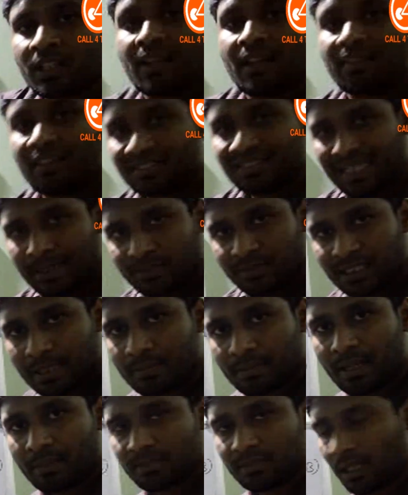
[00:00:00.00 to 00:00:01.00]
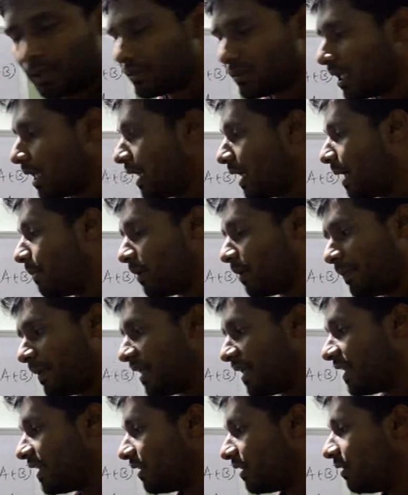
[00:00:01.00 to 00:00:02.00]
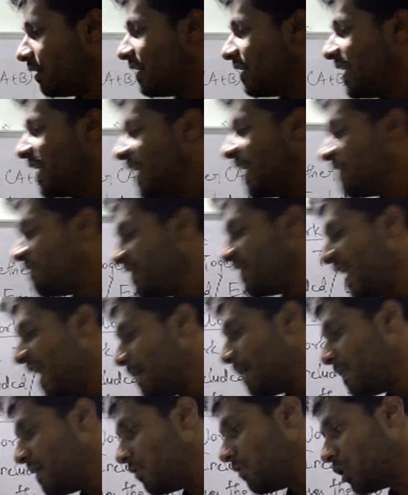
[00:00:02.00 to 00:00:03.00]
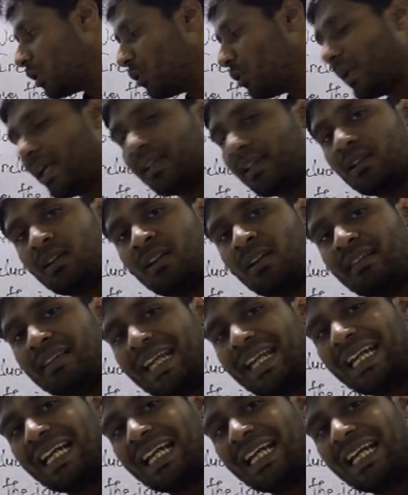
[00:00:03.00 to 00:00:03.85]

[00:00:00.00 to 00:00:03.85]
The same statement I'm repeating here. If A and B work together, they